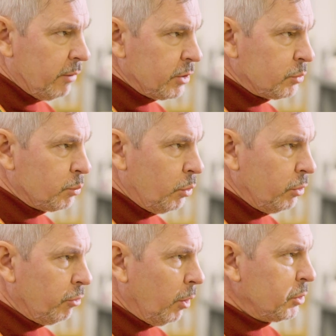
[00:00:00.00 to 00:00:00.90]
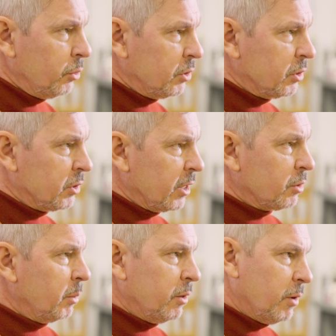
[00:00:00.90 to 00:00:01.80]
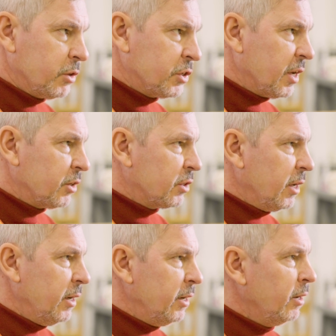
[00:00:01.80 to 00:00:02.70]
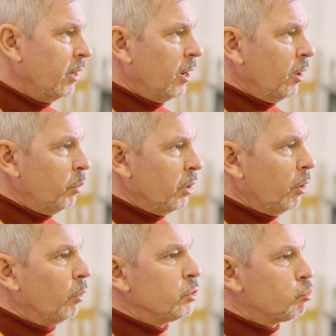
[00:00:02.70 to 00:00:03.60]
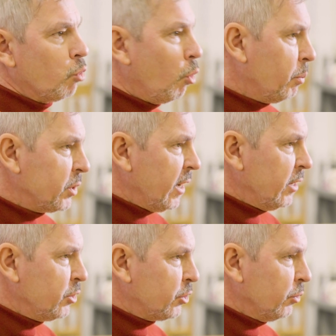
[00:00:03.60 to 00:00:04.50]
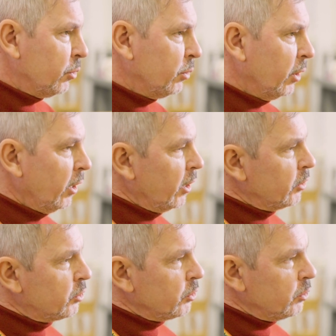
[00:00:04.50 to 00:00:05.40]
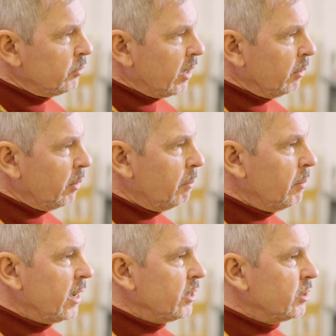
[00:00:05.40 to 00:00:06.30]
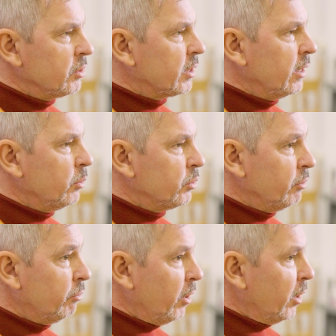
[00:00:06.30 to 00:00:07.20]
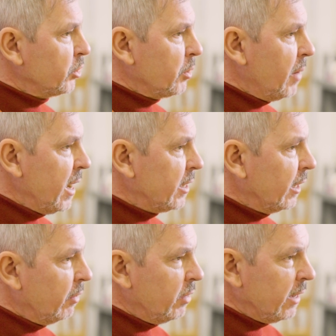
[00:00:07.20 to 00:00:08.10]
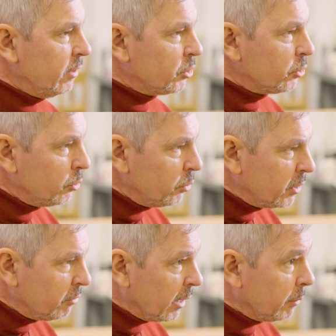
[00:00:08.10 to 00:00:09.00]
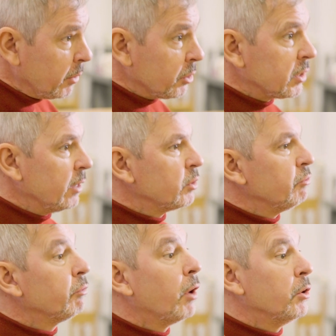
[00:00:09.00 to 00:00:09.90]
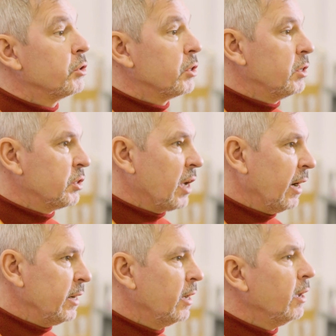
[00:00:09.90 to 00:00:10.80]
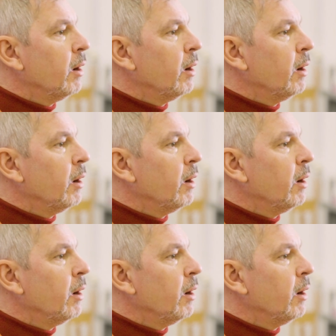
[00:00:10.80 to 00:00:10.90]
have this wonderful opportunity to take somebody at 16 with all this raw potential to develop amazing skills in furniture making and then to develop their skills in furniture design.